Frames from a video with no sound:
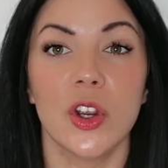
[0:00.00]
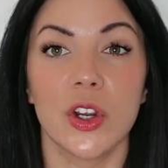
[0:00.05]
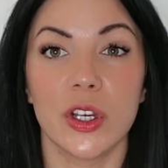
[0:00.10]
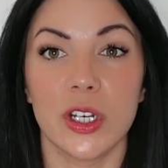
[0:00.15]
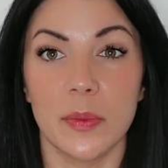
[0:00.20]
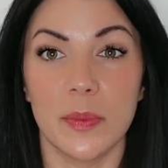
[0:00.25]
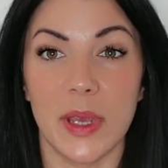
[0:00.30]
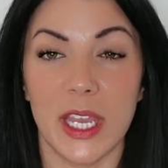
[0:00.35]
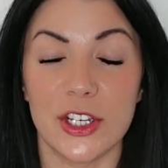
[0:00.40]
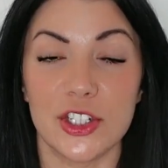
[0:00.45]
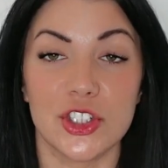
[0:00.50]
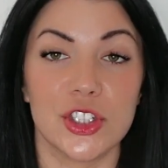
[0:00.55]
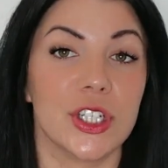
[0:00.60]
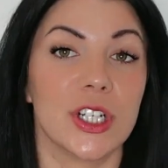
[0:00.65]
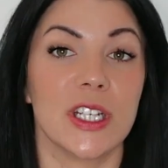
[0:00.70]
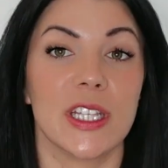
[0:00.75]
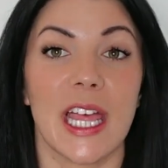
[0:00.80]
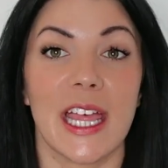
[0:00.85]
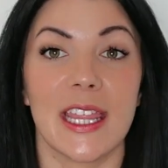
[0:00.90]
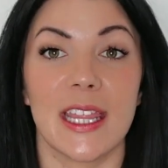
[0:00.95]
You're going to make
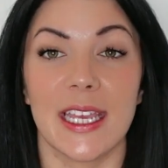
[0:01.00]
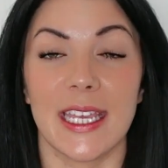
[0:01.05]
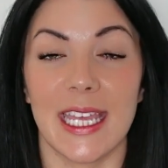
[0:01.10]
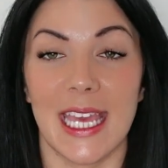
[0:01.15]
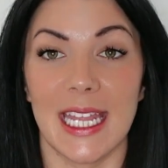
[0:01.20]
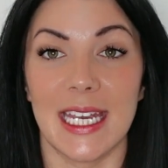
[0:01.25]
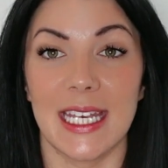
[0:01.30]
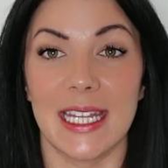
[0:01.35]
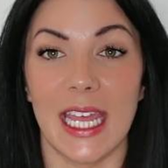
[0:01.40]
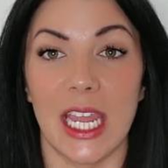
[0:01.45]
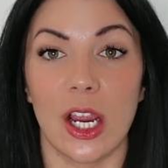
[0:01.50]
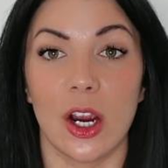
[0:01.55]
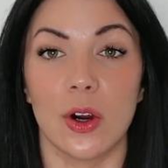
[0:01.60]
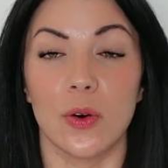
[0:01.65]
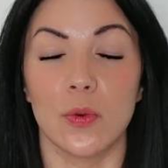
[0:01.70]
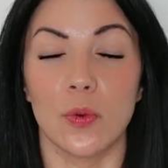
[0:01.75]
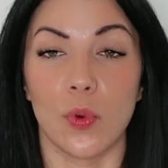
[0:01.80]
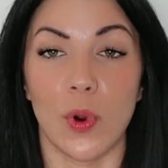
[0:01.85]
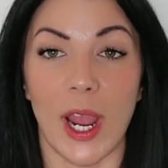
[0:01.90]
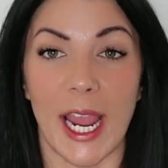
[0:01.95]
sure that, again, they
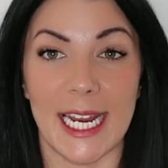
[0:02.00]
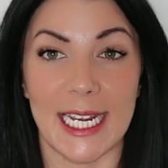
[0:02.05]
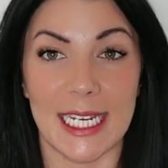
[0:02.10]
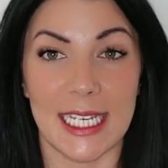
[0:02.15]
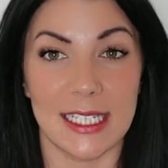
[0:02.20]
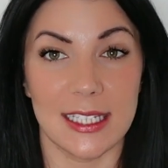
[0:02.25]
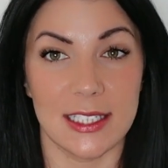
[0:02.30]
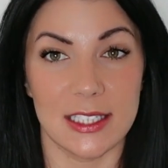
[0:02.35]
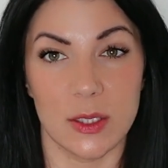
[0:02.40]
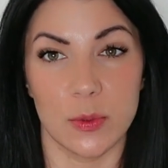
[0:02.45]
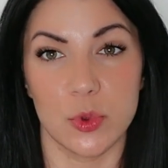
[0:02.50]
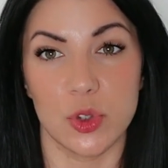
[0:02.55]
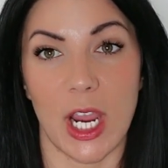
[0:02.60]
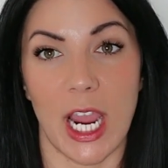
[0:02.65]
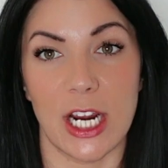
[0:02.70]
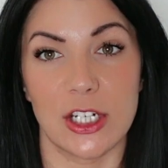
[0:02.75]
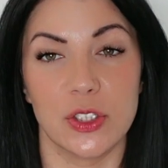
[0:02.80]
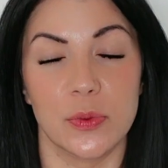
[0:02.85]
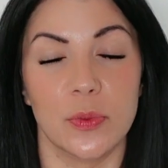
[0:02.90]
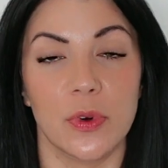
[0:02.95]
are writing the
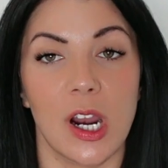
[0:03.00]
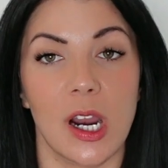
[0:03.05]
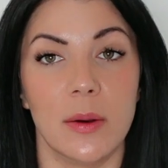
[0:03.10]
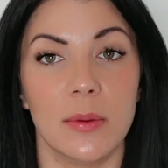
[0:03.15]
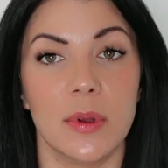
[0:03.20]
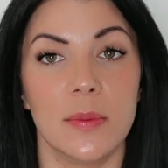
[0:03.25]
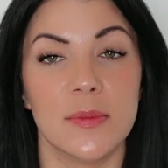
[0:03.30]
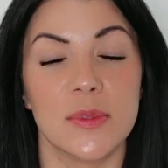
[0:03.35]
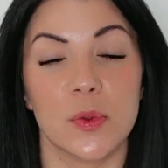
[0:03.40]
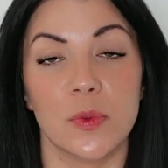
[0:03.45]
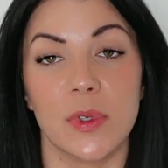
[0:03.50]
subtraction problems